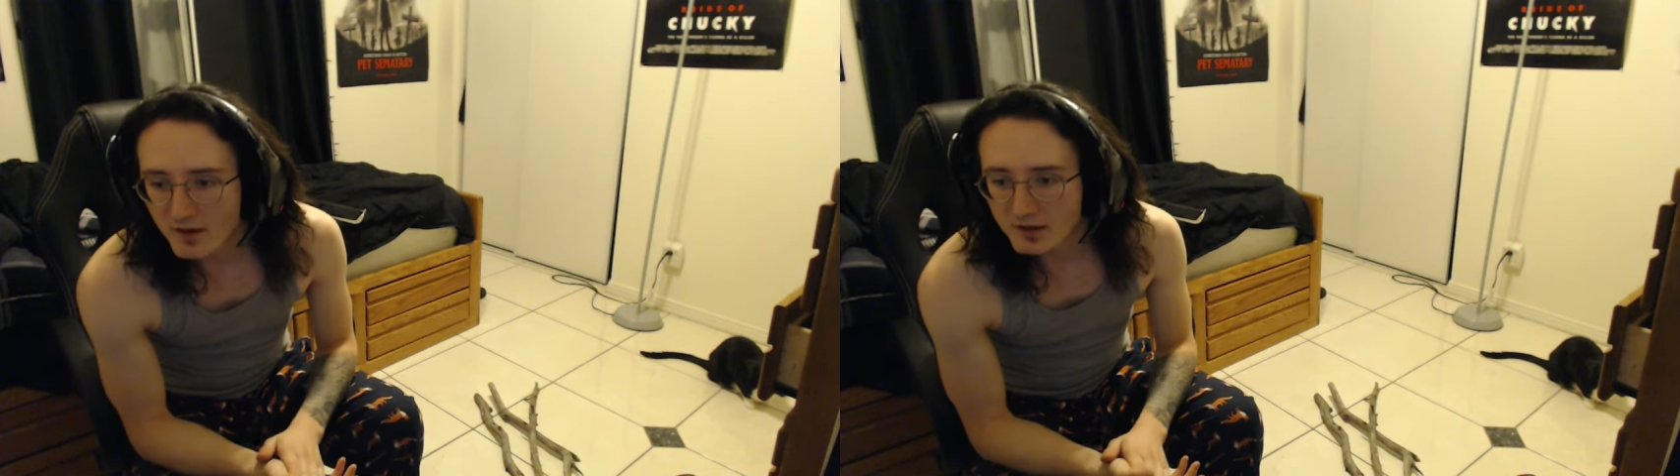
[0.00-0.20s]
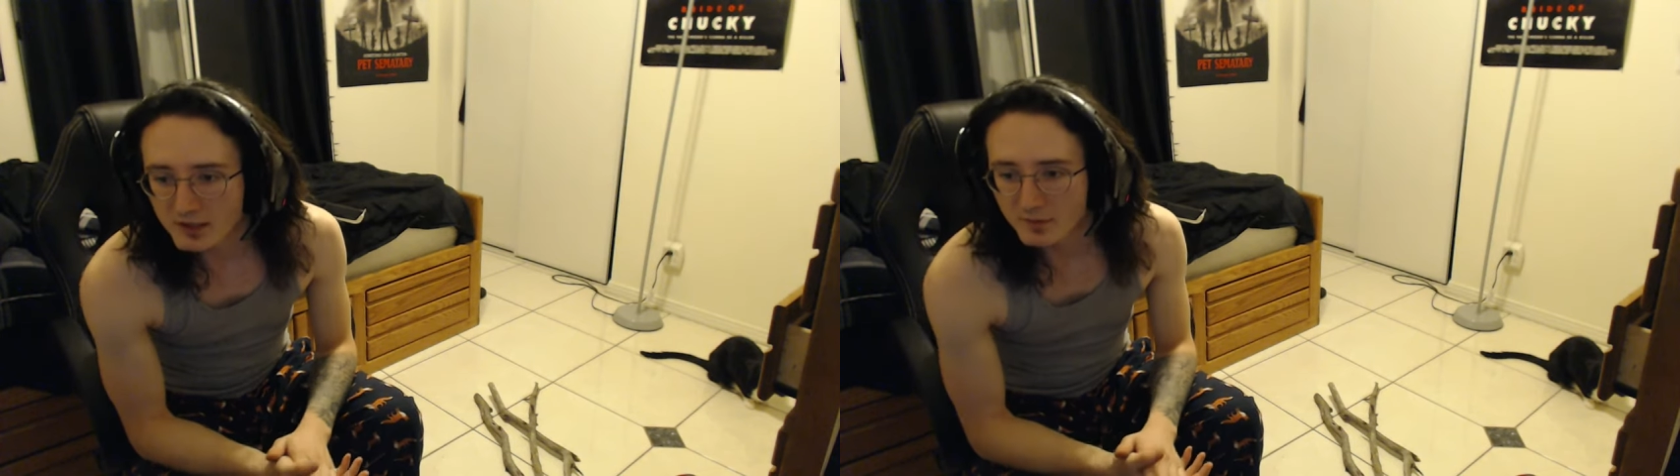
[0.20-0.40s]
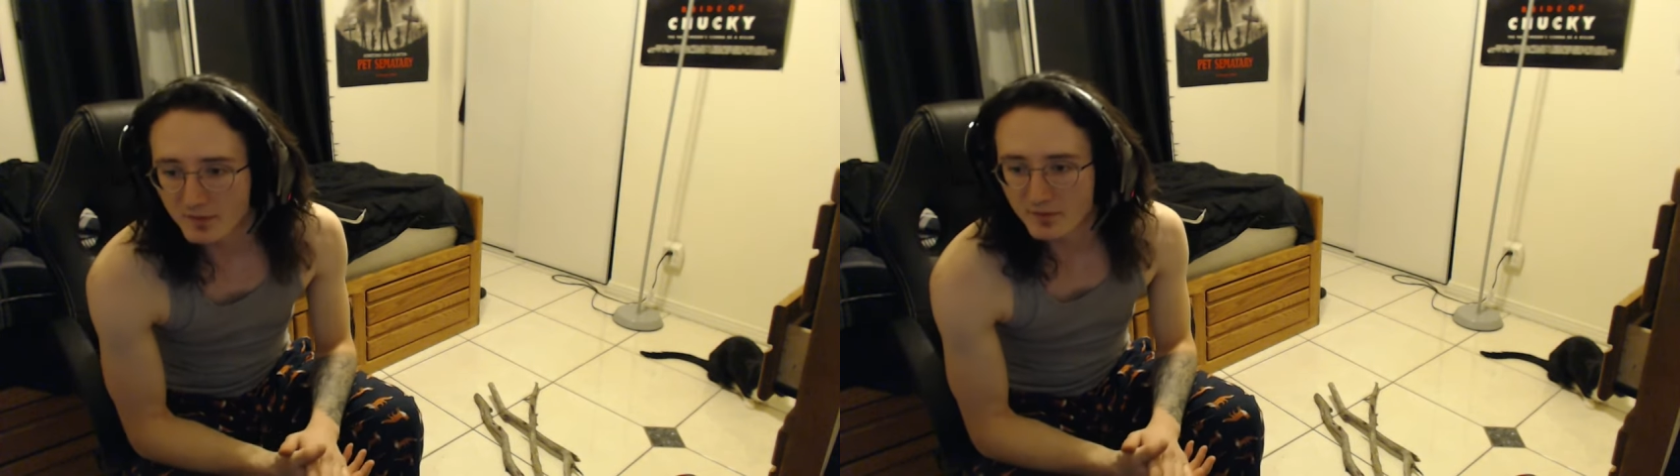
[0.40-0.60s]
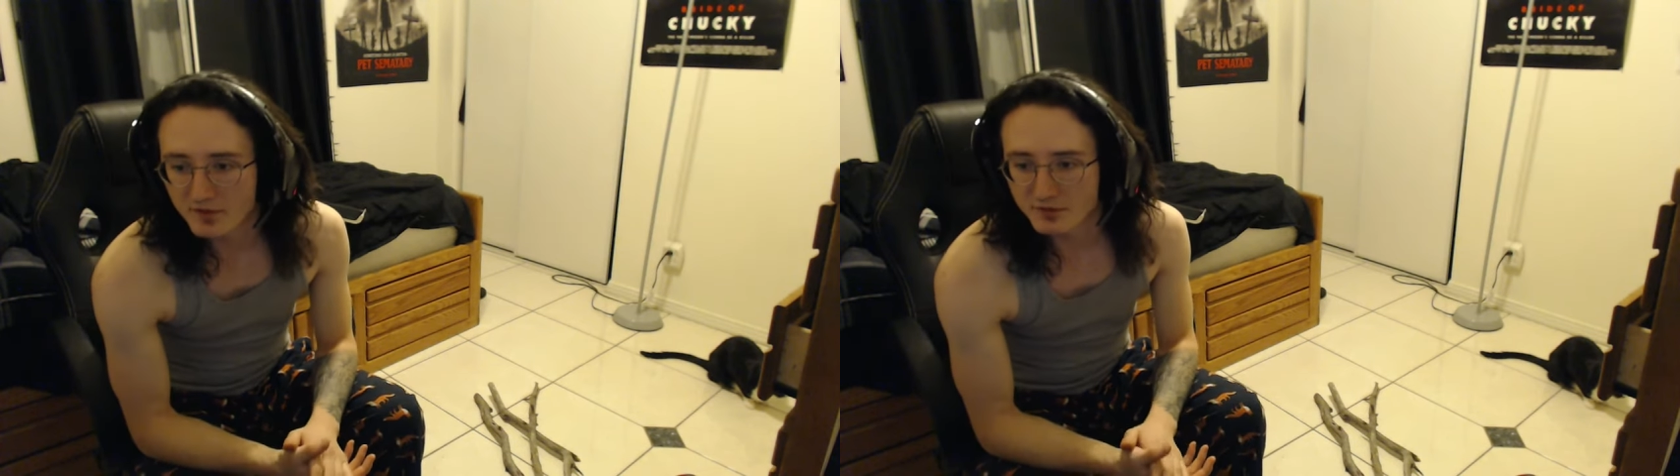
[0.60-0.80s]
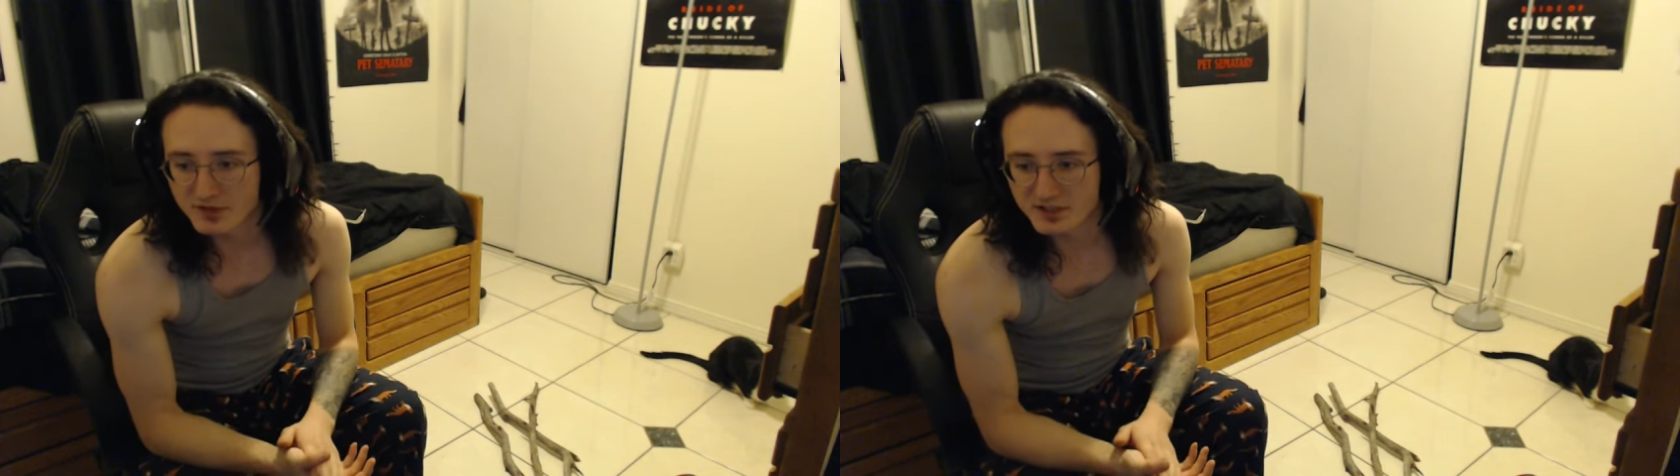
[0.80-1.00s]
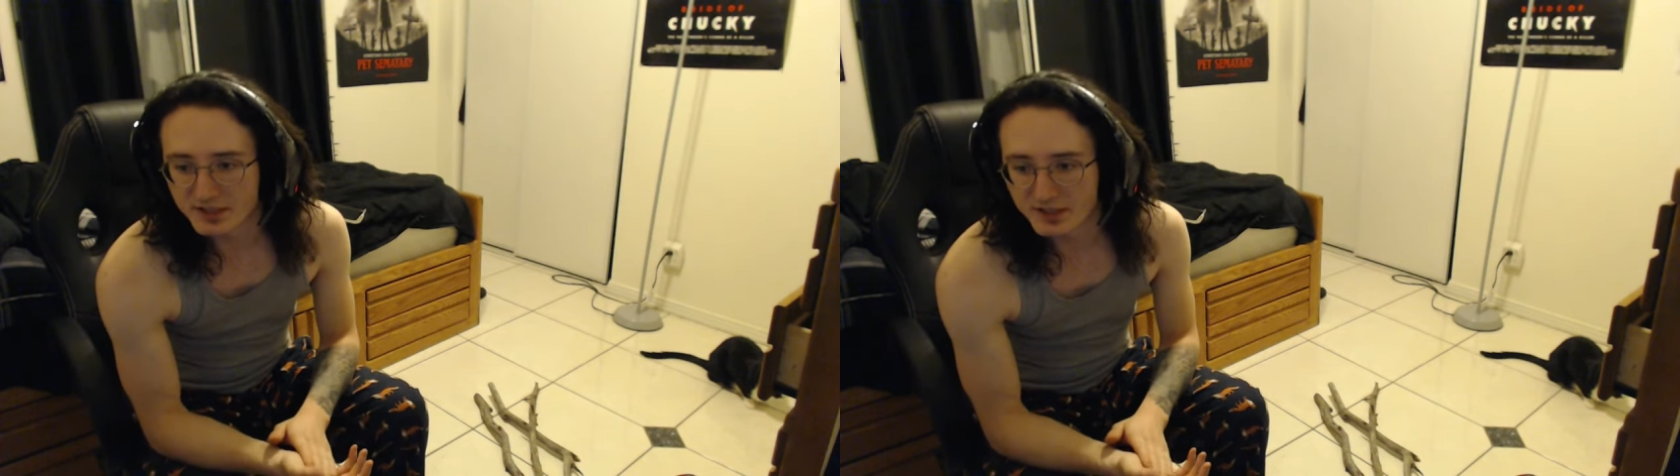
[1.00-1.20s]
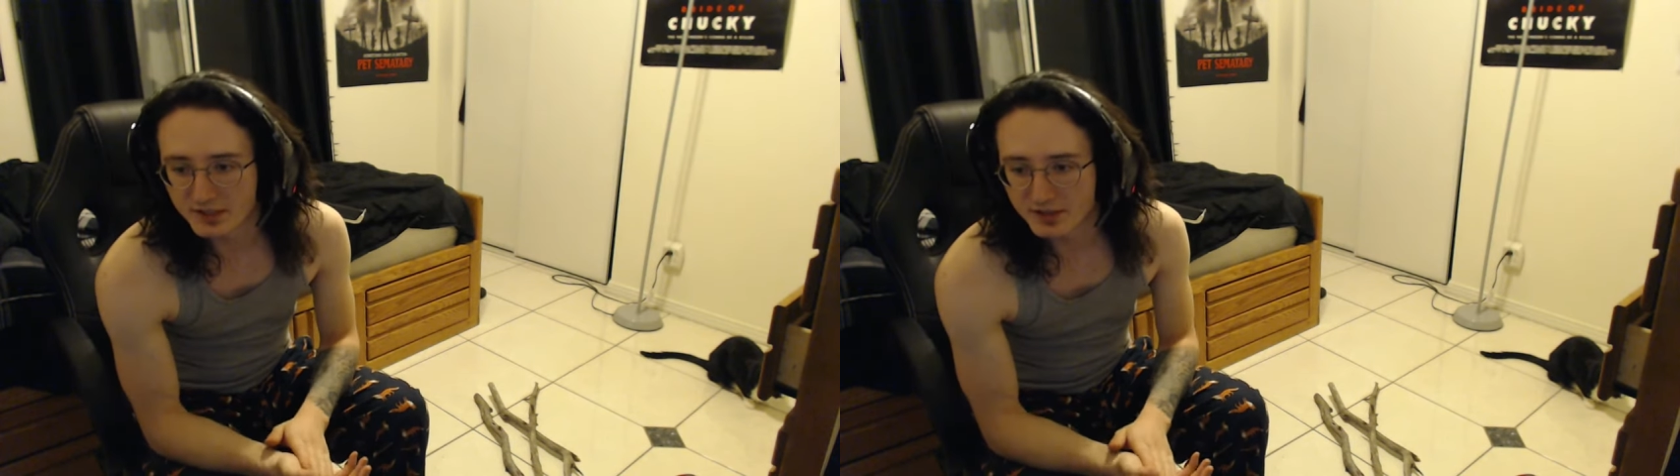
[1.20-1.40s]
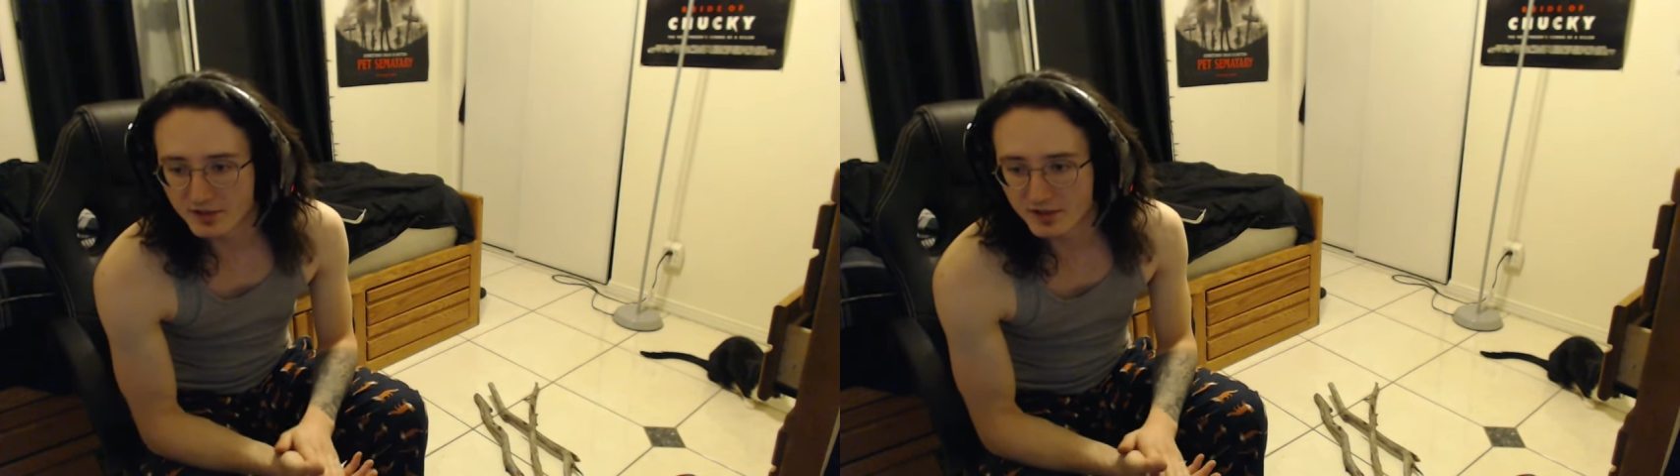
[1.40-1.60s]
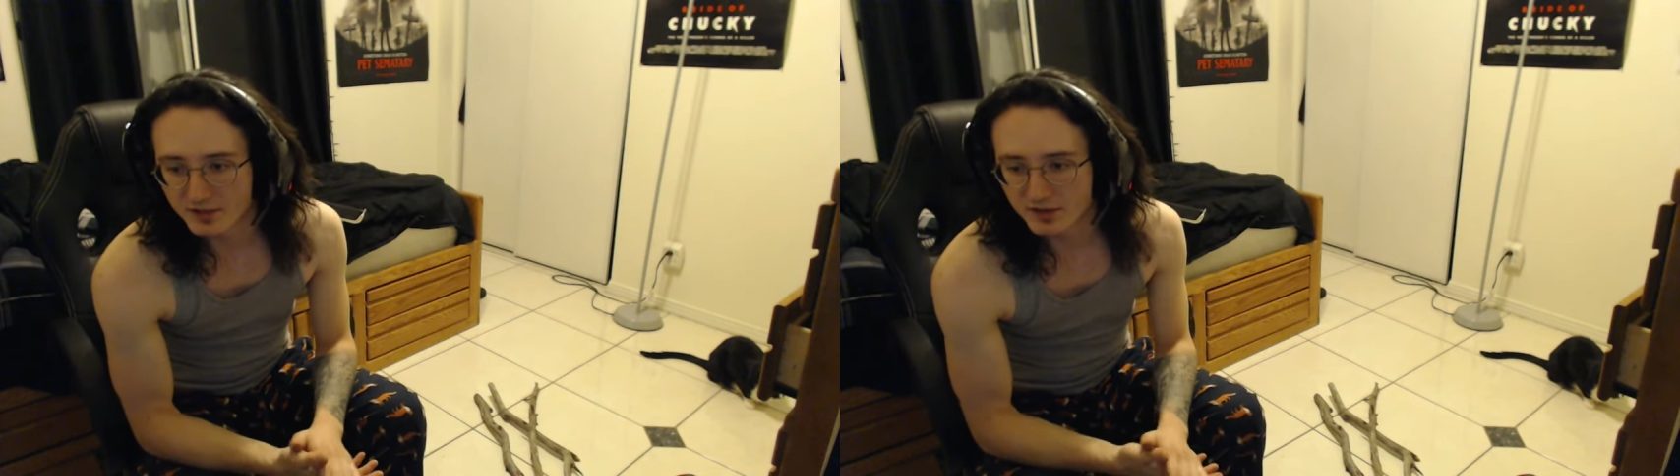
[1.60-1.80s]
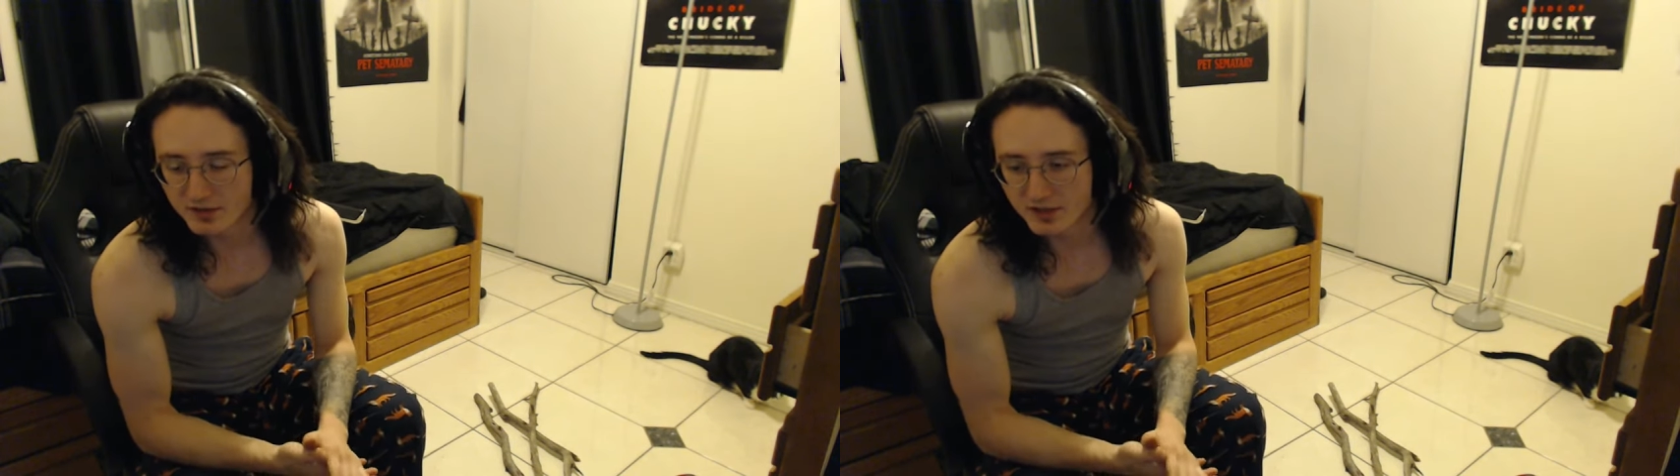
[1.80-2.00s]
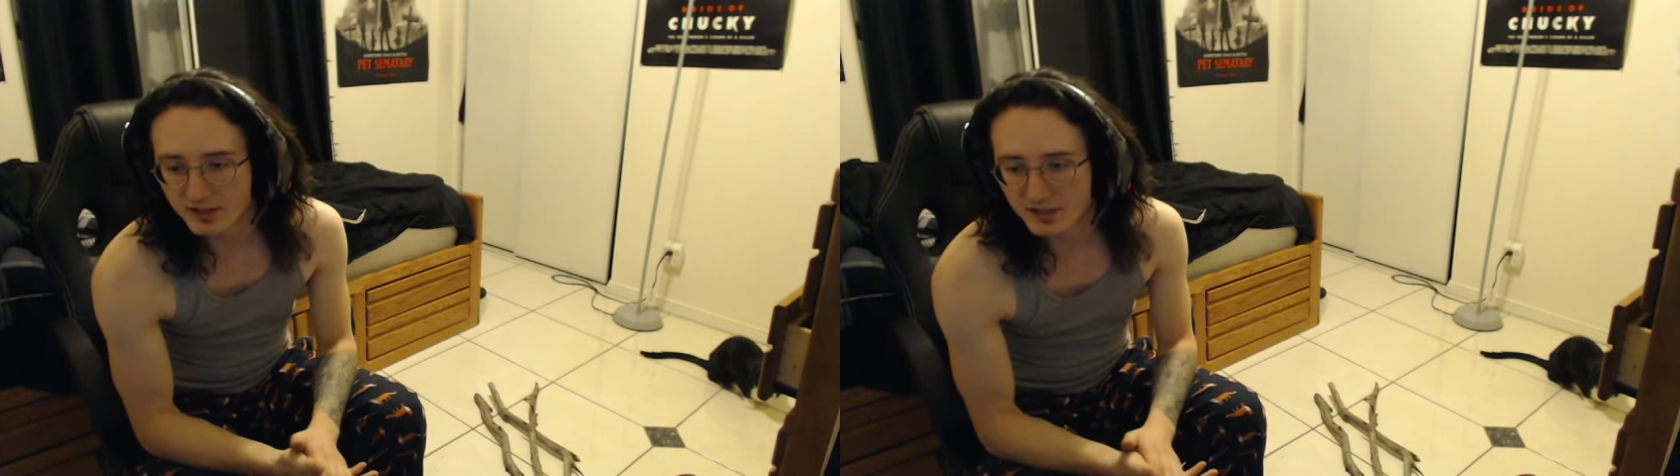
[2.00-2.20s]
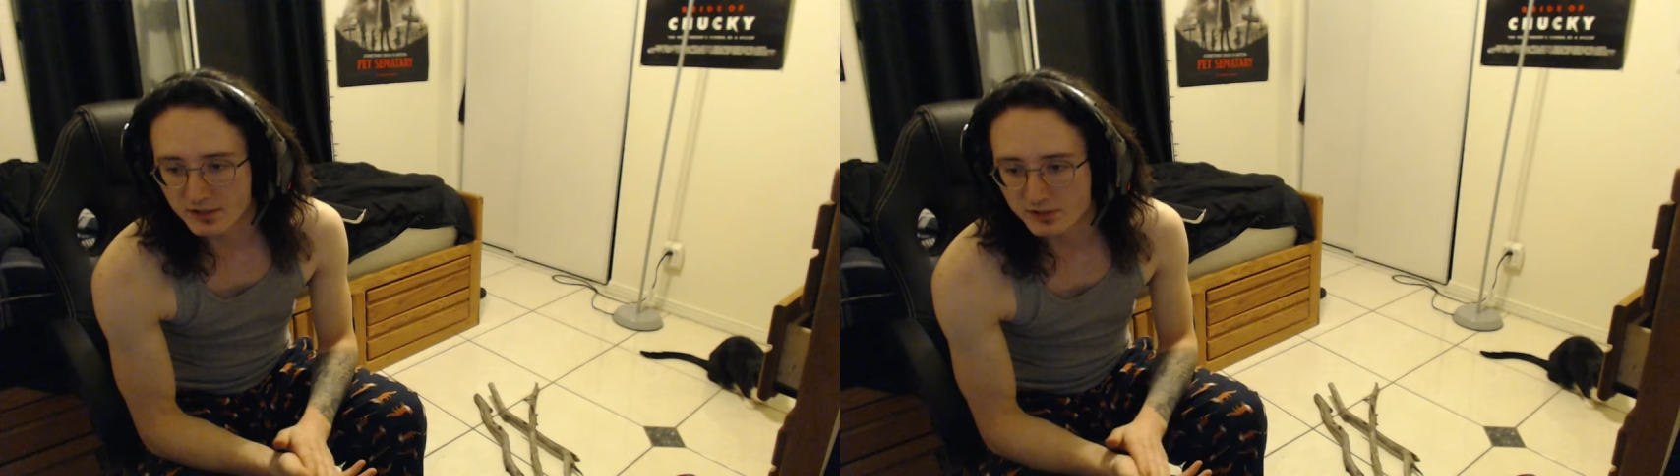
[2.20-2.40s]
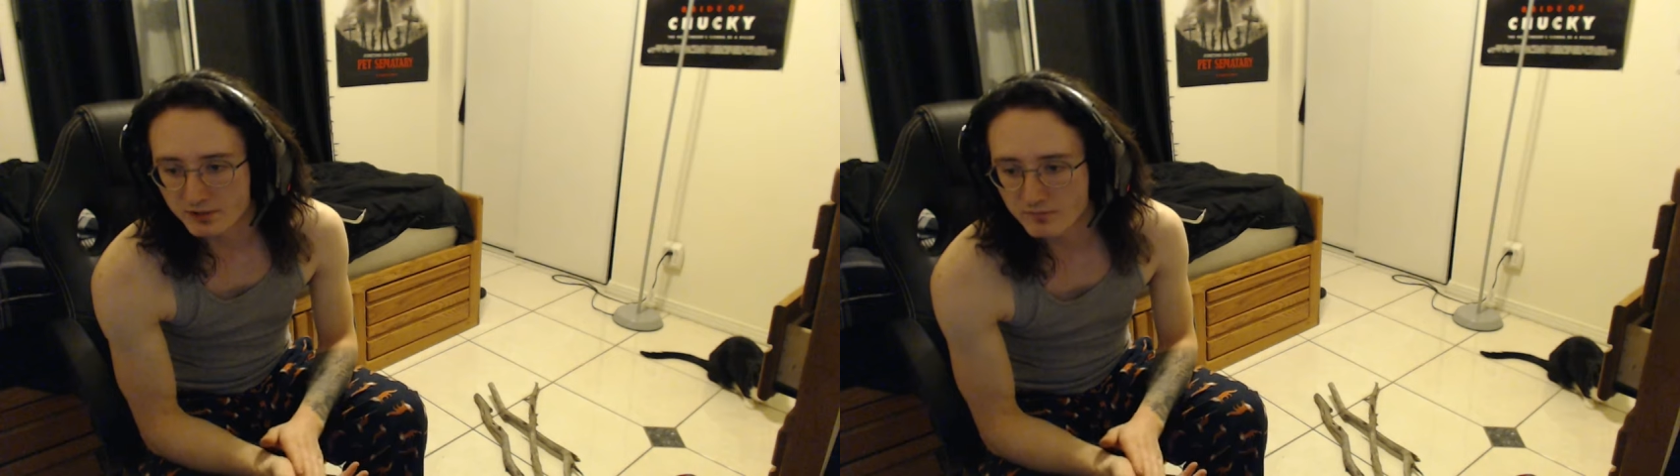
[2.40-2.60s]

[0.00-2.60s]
I'm from the USA. They're toxic.